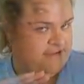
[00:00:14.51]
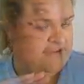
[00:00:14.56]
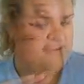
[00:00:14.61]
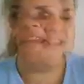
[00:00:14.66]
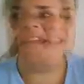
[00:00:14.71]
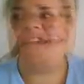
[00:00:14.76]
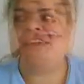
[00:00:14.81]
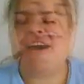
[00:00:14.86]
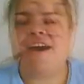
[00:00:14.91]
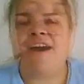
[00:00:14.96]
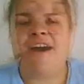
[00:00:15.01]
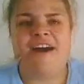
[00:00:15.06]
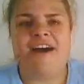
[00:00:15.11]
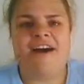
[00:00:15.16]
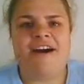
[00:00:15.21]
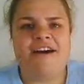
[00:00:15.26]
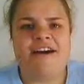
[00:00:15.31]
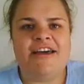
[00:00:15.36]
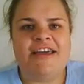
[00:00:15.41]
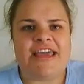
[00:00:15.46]
We
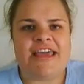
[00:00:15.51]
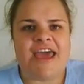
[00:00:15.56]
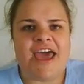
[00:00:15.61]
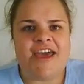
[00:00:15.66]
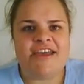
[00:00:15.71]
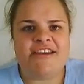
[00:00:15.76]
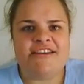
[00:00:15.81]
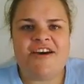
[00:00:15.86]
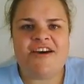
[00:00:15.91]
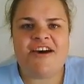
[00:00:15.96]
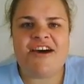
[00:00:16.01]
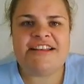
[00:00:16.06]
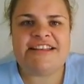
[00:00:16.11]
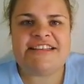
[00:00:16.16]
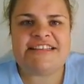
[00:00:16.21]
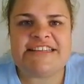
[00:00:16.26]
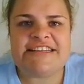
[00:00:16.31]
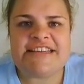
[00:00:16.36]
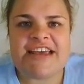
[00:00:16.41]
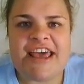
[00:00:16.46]
are at
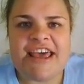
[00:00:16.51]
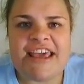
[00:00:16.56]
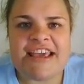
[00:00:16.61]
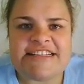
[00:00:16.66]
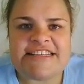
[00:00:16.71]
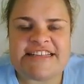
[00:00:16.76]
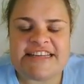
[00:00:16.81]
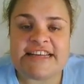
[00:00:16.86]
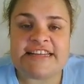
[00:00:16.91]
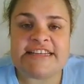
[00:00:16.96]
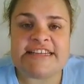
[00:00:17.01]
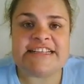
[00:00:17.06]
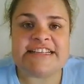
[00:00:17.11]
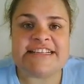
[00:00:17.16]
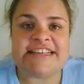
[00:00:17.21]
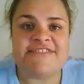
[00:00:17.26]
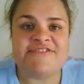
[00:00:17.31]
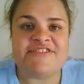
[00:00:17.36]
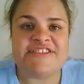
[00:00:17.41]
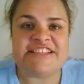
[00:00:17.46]
90 days, 10
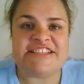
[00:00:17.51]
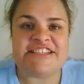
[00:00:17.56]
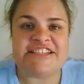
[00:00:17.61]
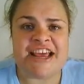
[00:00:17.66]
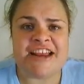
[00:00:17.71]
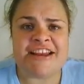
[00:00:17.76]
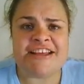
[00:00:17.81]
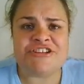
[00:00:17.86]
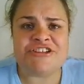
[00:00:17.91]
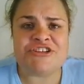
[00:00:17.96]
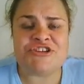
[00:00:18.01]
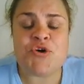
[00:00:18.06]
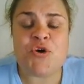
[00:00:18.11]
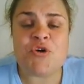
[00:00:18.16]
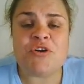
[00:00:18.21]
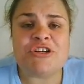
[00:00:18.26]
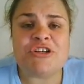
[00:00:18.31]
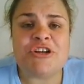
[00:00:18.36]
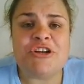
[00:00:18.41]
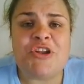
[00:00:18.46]
days left of the challenge.
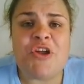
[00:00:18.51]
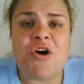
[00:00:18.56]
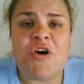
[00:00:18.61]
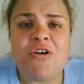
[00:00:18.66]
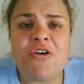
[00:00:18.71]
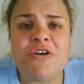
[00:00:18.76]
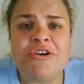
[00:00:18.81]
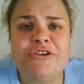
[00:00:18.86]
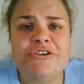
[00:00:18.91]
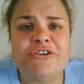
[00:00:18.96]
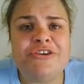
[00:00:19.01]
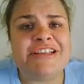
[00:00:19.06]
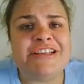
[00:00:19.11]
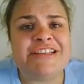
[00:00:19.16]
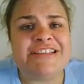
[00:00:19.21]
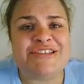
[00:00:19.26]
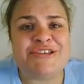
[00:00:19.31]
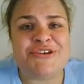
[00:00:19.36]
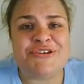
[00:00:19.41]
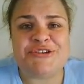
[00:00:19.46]
Not long, you
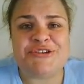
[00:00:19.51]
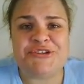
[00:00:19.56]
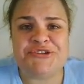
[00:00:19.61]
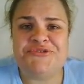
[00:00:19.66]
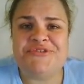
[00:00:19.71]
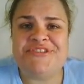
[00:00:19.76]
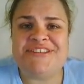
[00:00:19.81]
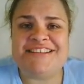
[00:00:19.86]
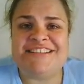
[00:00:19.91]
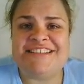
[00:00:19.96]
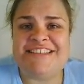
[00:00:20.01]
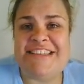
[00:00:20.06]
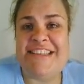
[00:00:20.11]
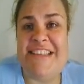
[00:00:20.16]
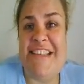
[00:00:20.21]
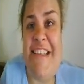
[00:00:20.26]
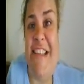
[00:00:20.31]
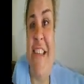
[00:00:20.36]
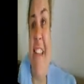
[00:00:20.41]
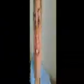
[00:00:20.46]
can so do this.
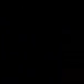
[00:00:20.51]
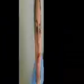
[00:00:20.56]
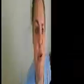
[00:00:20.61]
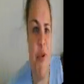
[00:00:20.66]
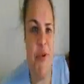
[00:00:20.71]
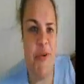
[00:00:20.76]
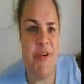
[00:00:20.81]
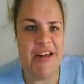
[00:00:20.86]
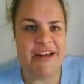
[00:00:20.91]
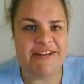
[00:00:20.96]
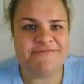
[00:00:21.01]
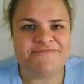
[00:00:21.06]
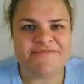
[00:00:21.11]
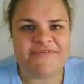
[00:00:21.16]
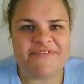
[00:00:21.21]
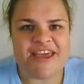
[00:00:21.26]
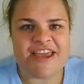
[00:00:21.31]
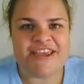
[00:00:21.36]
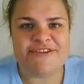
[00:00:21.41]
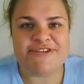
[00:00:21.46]
This is the corner.
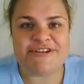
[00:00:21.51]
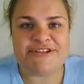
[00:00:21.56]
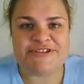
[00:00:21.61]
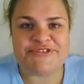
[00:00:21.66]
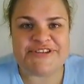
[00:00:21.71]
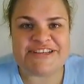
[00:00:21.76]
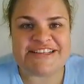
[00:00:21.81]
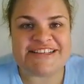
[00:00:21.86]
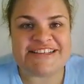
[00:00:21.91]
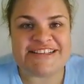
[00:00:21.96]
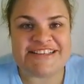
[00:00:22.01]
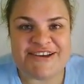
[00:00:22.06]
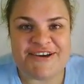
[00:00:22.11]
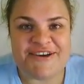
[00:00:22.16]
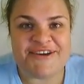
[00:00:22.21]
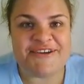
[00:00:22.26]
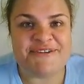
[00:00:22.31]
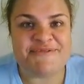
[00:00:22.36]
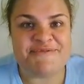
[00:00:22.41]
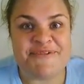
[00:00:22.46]
And you're doing
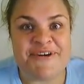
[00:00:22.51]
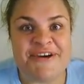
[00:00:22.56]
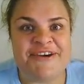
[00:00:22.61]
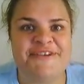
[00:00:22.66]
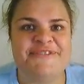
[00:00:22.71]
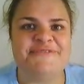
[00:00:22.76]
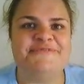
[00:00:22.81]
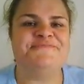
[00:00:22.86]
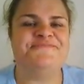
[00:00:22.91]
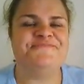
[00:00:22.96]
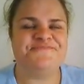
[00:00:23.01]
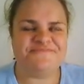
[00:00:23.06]
so well.